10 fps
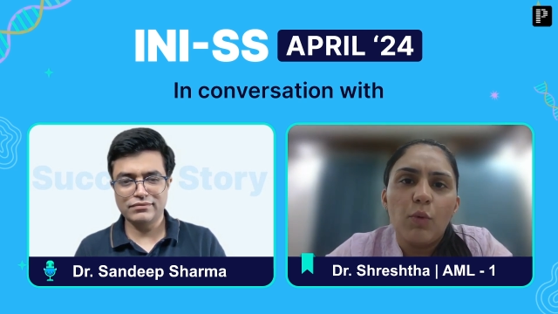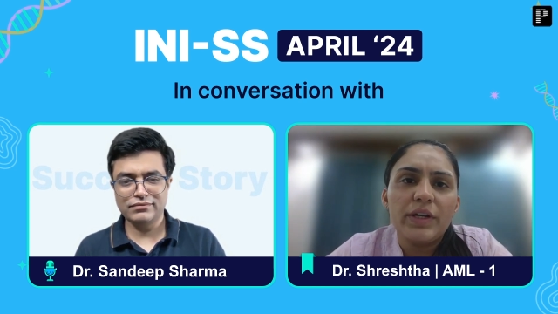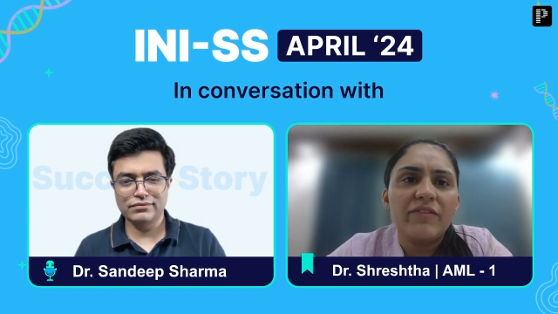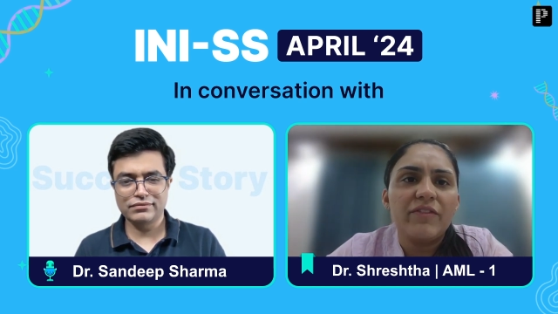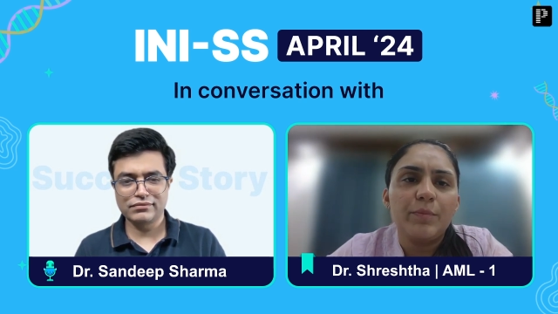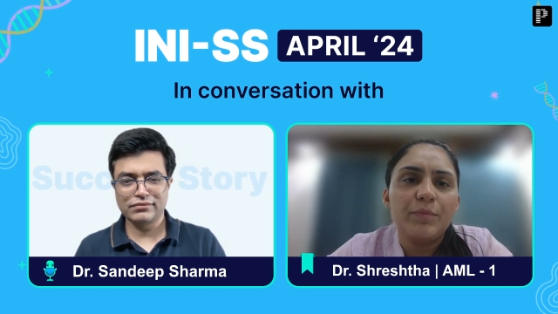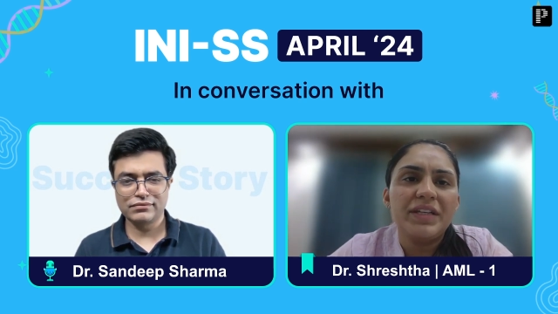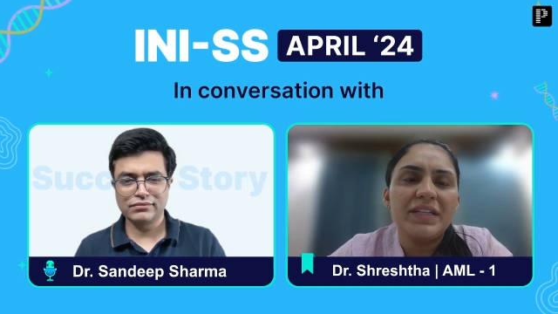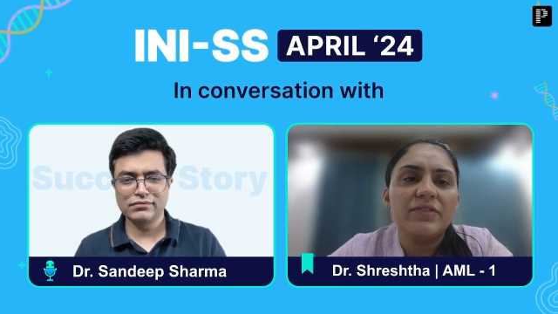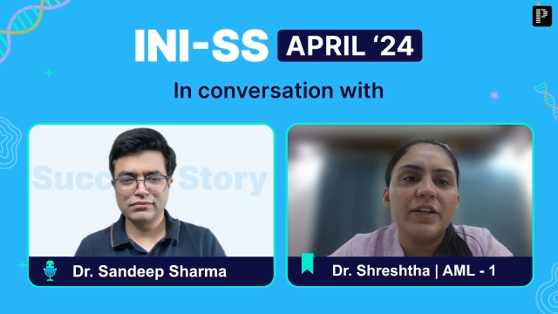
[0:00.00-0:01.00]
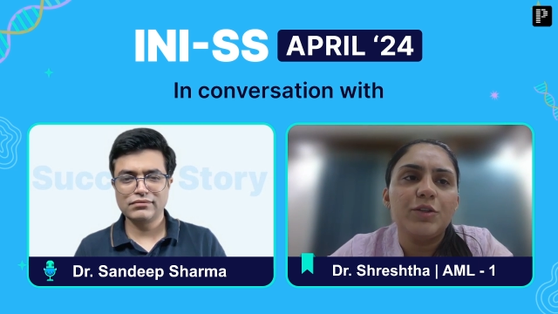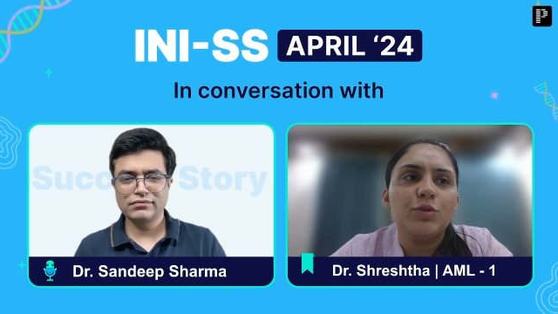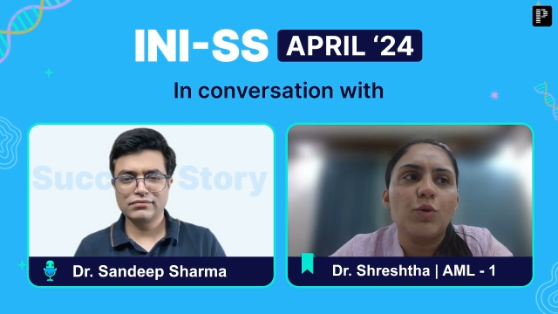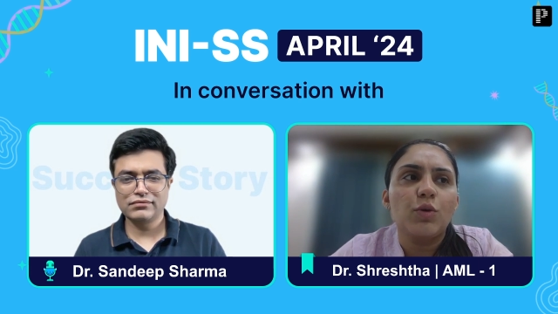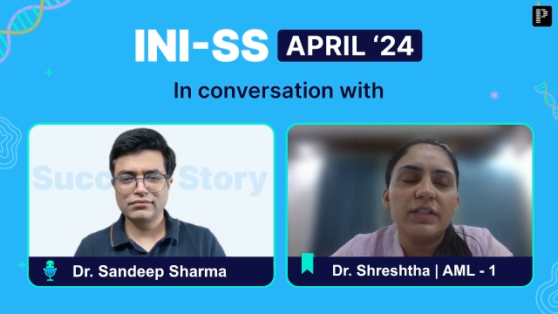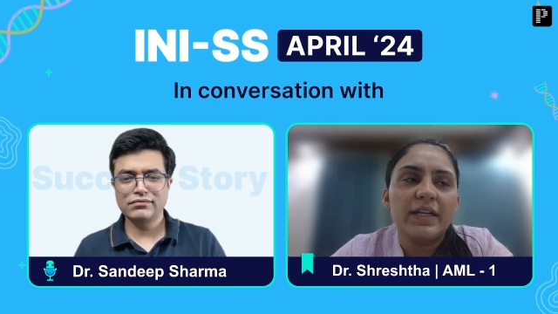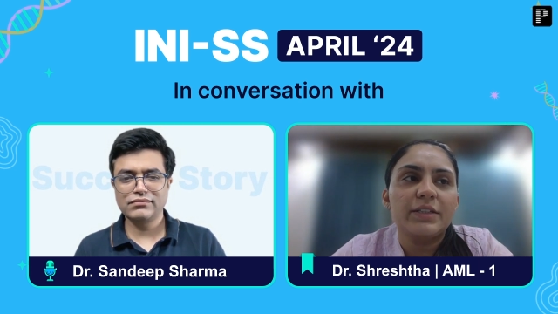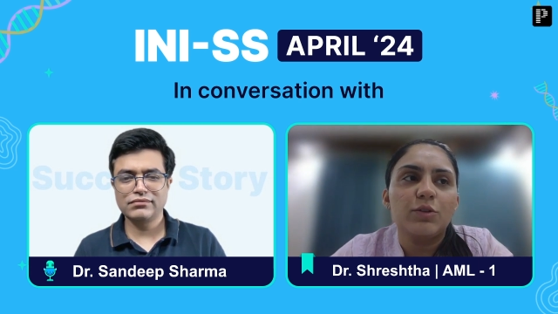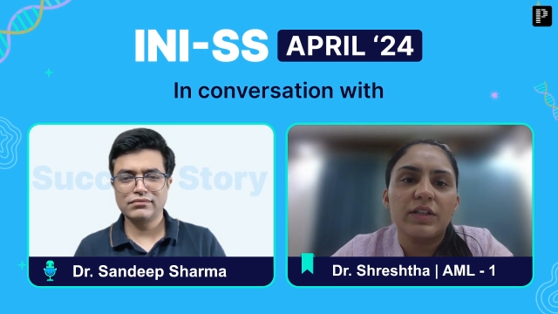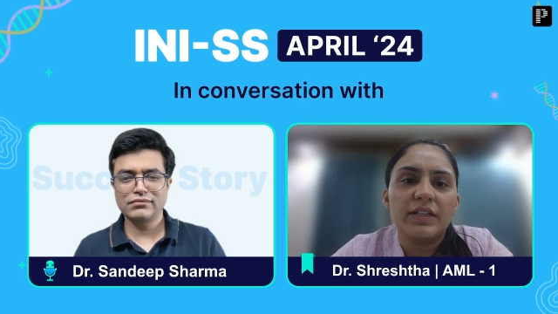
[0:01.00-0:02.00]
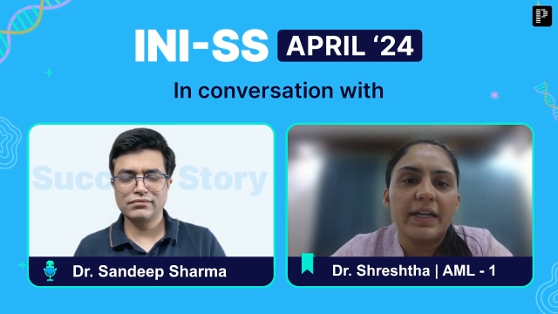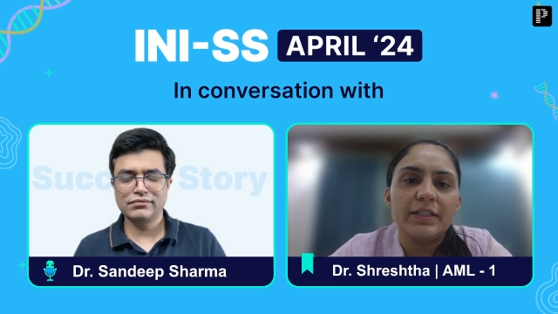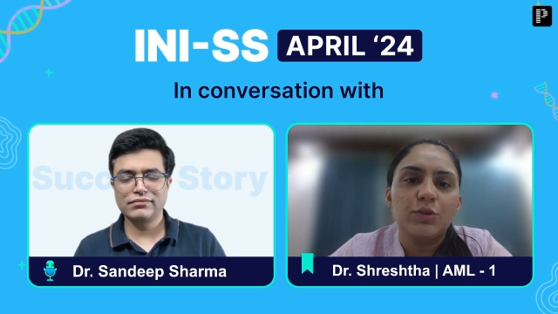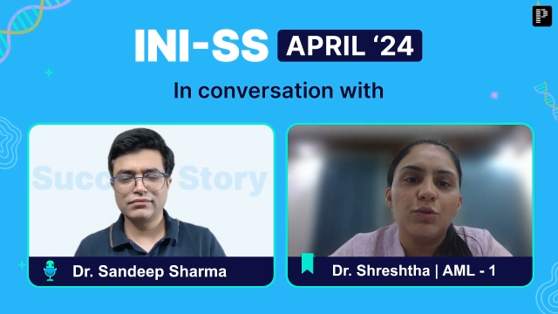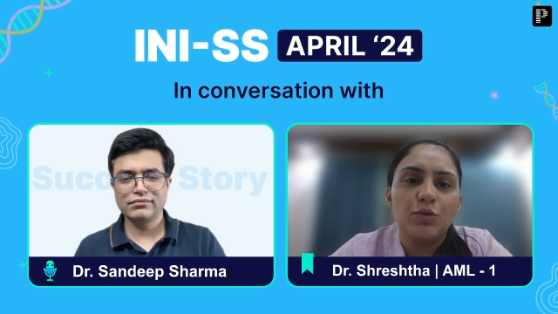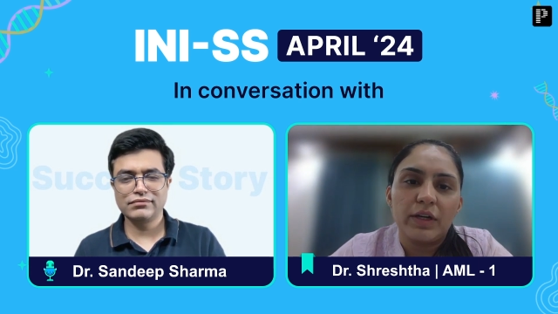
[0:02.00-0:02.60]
Speaker 1: whatever things where you told that you can get to know